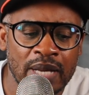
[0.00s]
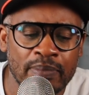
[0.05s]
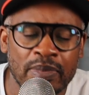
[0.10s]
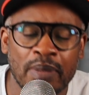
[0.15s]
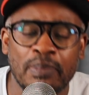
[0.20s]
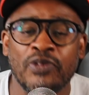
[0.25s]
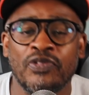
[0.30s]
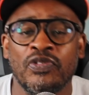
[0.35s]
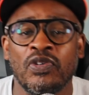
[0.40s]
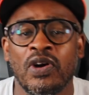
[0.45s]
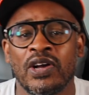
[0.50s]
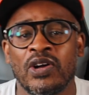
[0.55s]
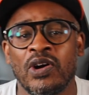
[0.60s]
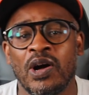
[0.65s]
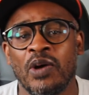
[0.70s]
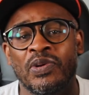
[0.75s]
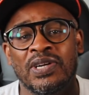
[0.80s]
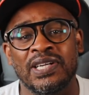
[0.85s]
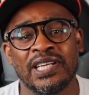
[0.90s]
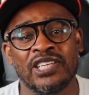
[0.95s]
But before I go, I
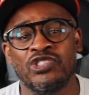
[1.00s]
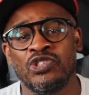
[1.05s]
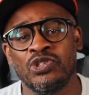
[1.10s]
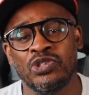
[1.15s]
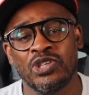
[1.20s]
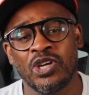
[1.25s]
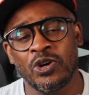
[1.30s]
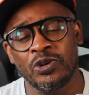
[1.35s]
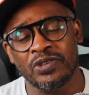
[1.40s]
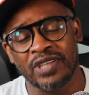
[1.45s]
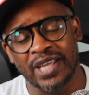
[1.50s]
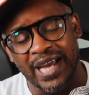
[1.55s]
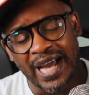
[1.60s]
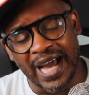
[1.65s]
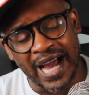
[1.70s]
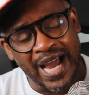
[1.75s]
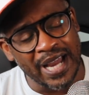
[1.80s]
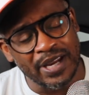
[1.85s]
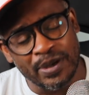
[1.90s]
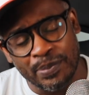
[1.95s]
want to let you know that
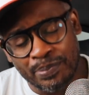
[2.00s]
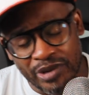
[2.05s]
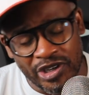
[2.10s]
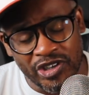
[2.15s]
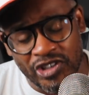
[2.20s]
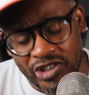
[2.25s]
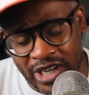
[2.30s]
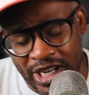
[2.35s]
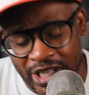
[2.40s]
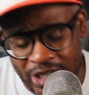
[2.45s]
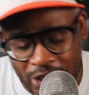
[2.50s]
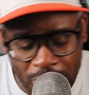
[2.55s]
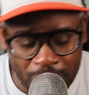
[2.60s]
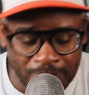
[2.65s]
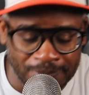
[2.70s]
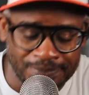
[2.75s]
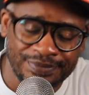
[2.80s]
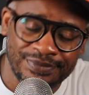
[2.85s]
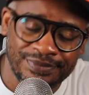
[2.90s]
I appreciate you